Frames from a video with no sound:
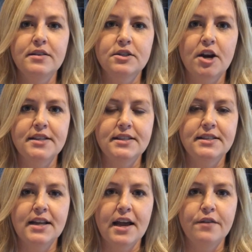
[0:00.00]
this crazy
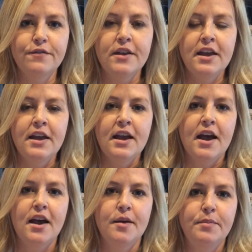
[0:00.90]
stuff.
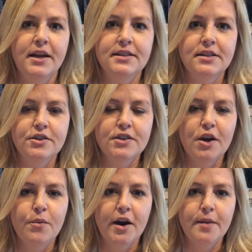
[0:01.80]
Because they're
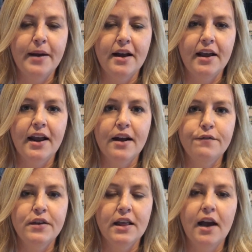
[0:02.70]
so worried about it. And I
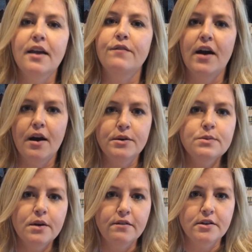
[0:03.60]
feel like if I was
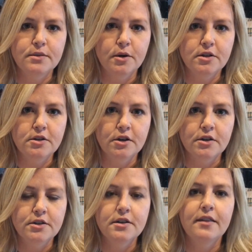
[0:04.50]
one of those
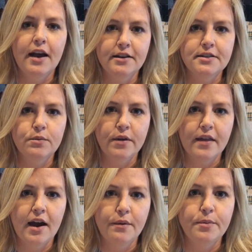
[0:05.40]
monsters, that is the one
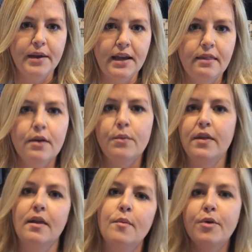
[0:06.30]
that I would be. The
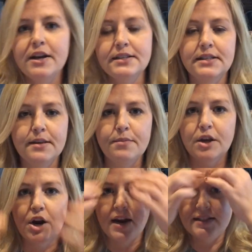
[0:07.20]
one that brings in
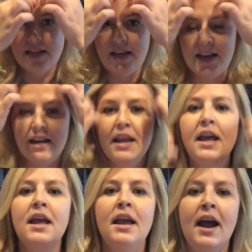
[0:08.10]
something crazy and
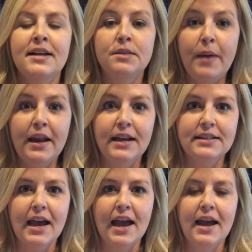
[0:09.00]
has a panic
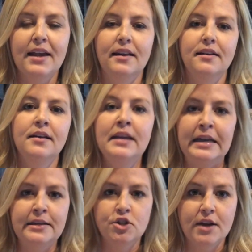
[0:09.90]
attack and
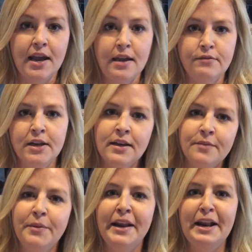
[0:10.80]
gets shaved.
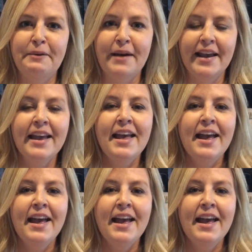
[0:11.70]
But anyway,